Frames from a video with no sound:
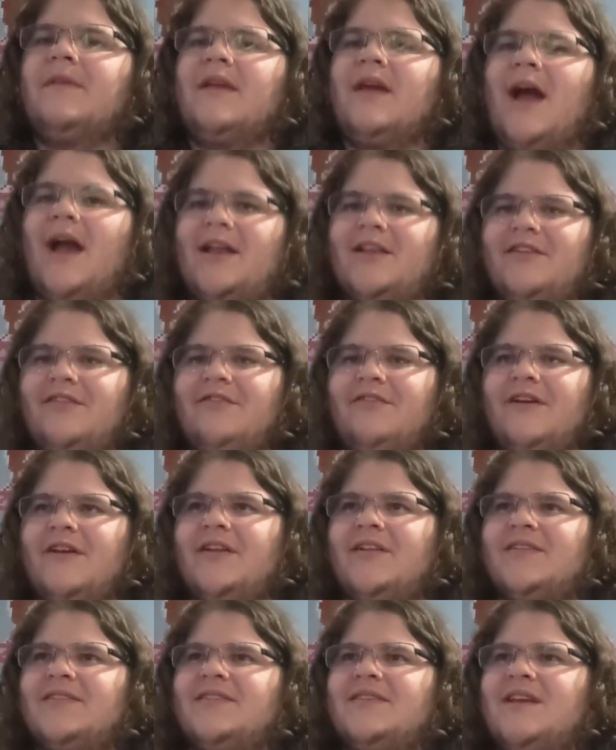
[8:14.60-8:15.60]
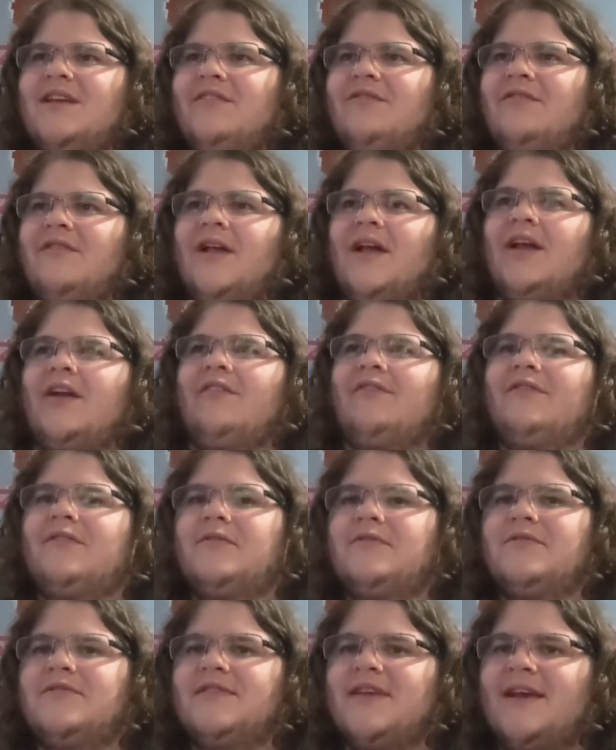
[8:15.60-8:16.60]
kind of funny to see for like a
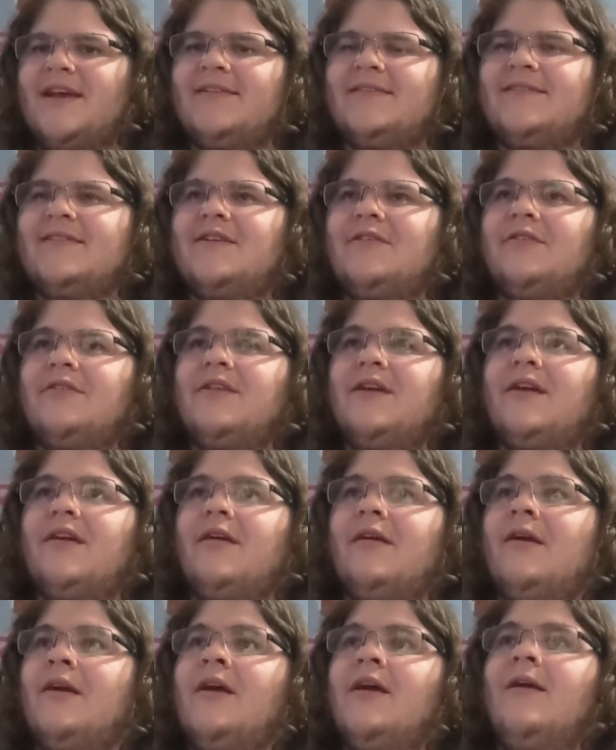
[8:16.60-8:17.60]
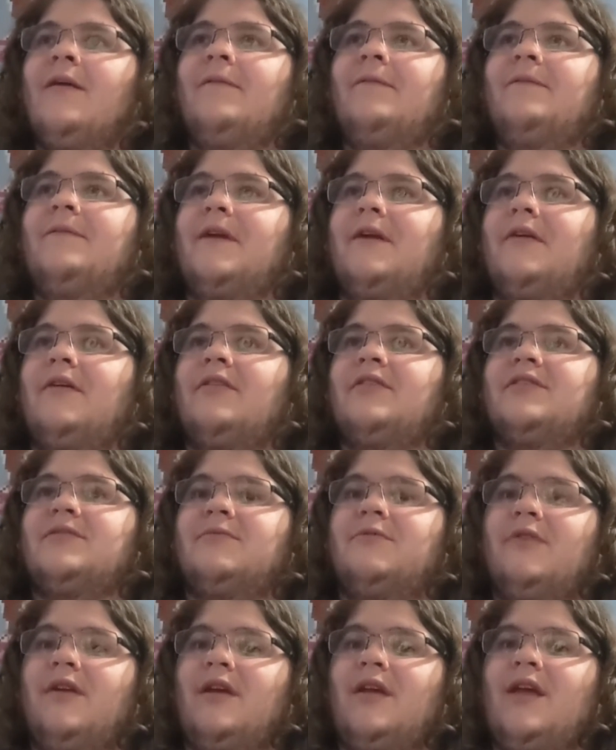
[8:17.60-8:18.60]
few seconds here and there there are
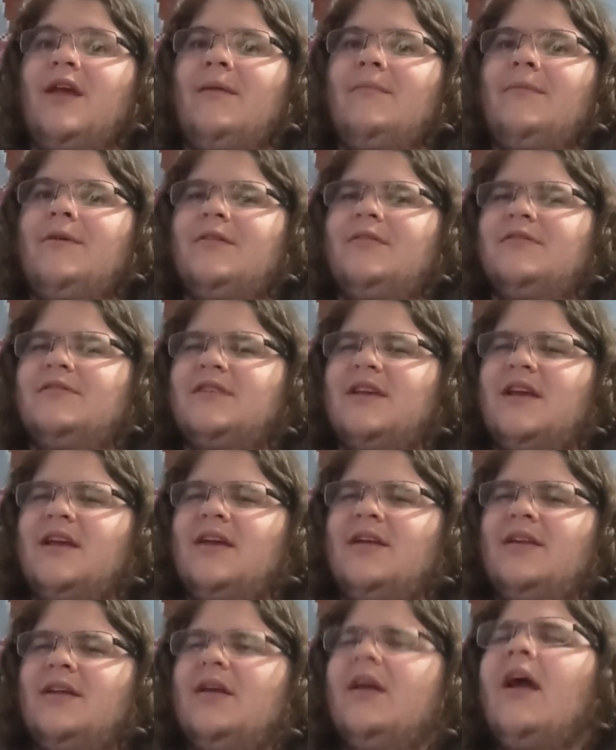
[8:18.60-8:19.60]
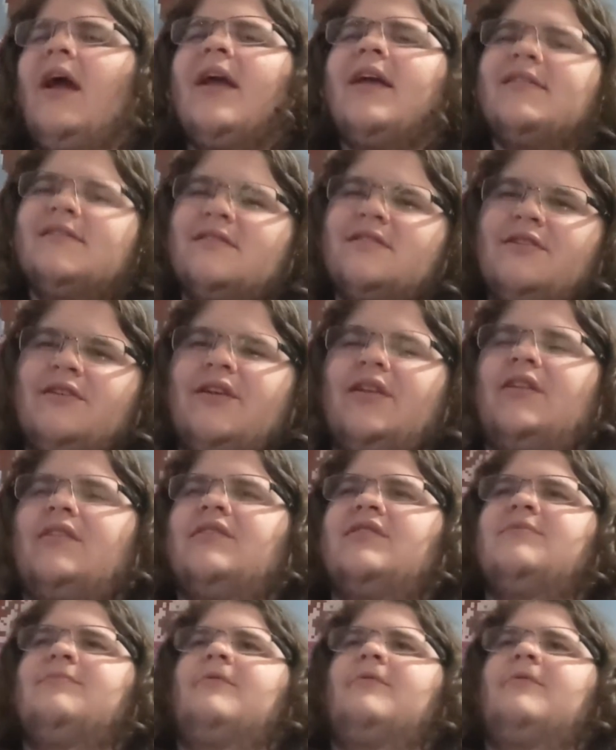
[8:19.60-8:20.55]
some great cameos, and I guess I'll start getting to